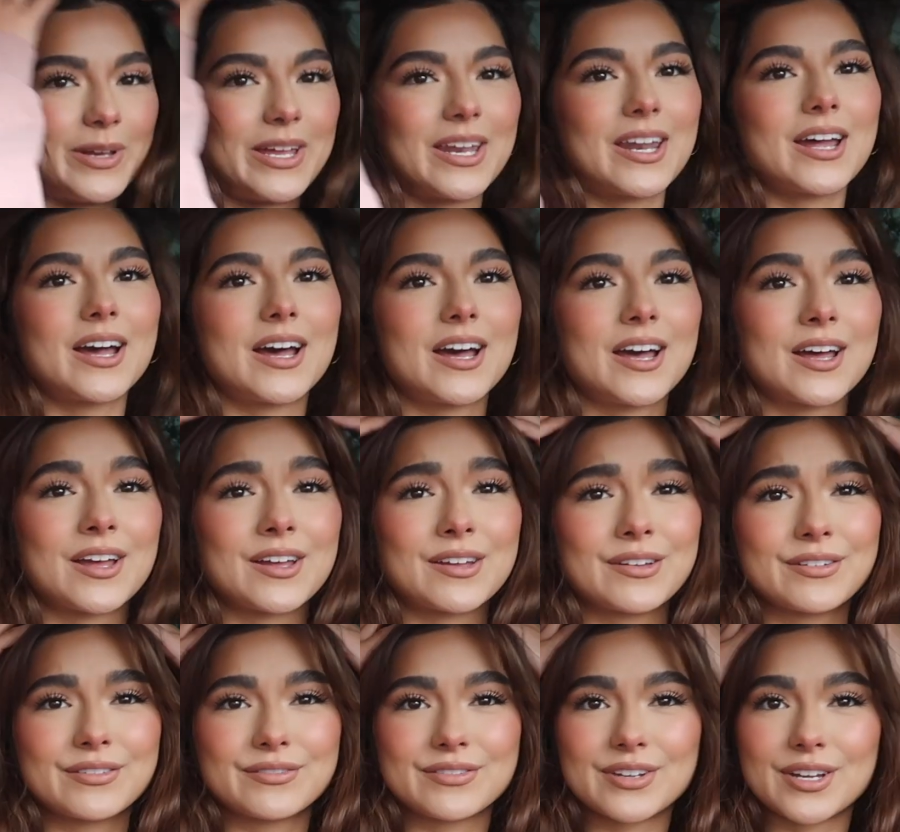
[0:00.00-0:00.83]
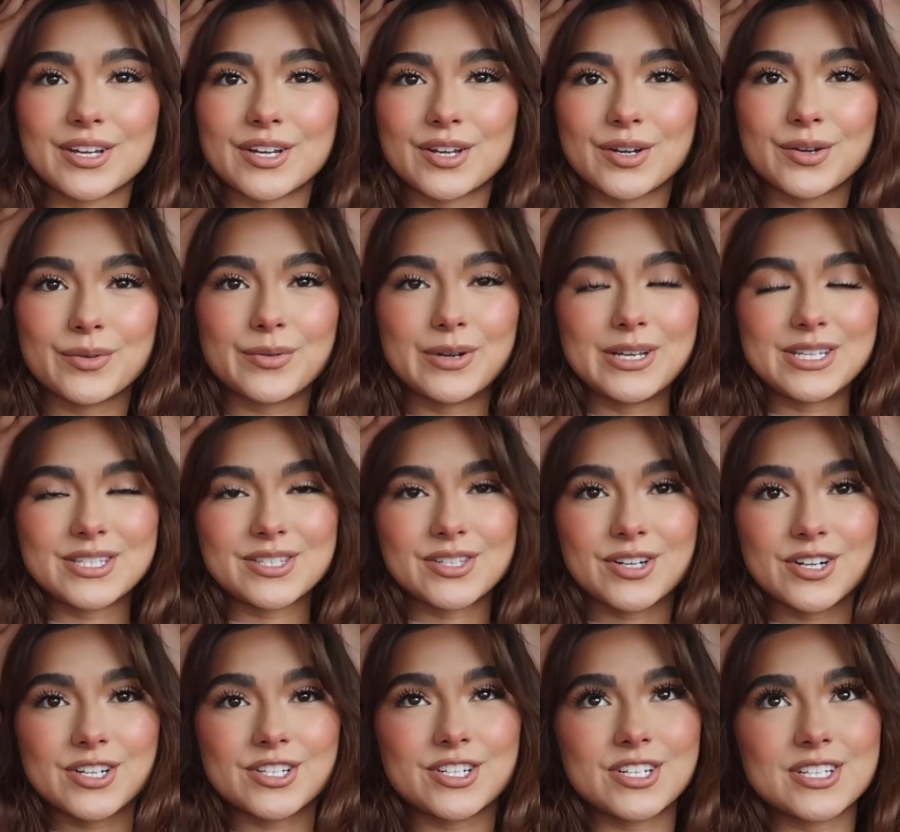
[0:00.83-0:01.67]
bit of
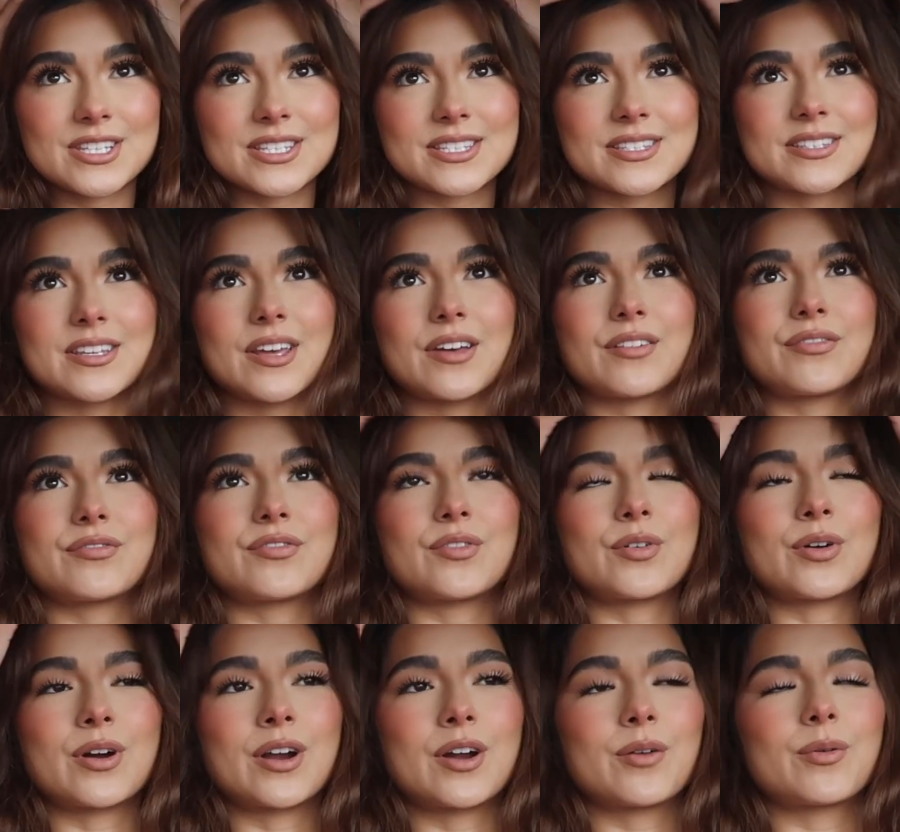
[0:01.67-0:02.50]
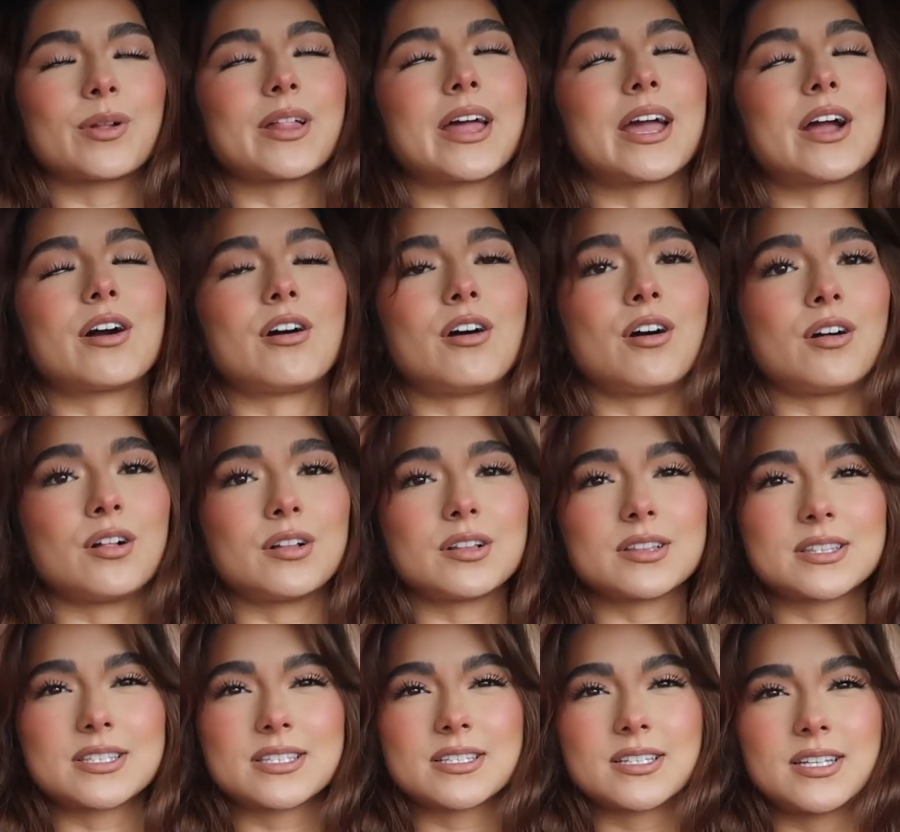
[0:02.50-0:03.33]
research and stuff for, well, I
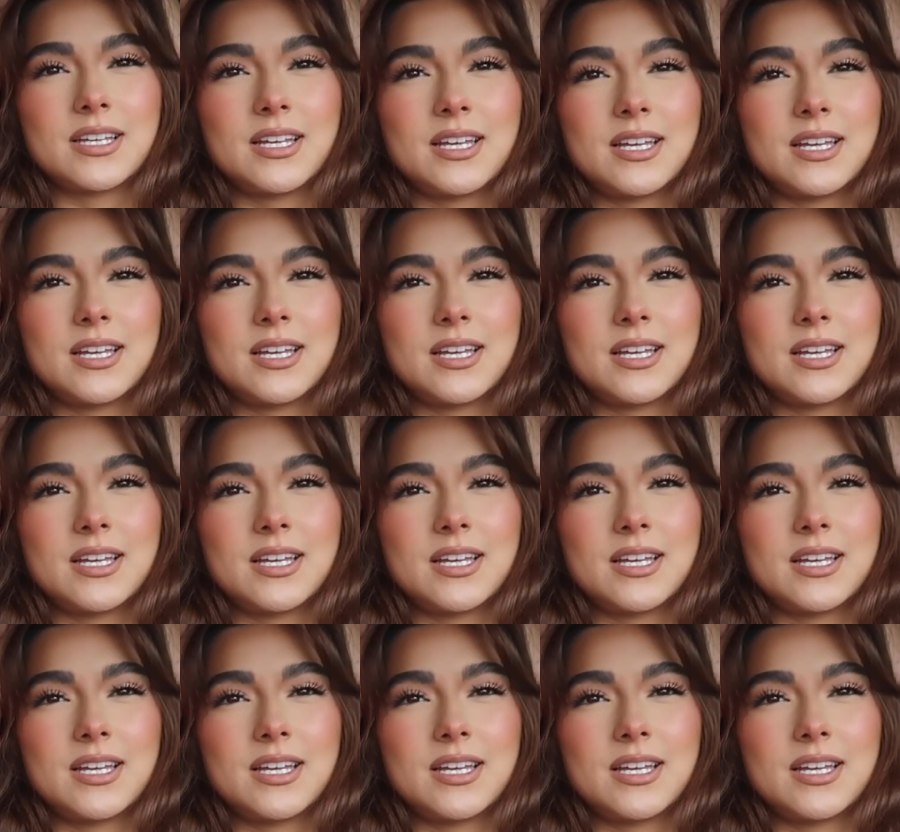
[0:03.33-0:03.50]
called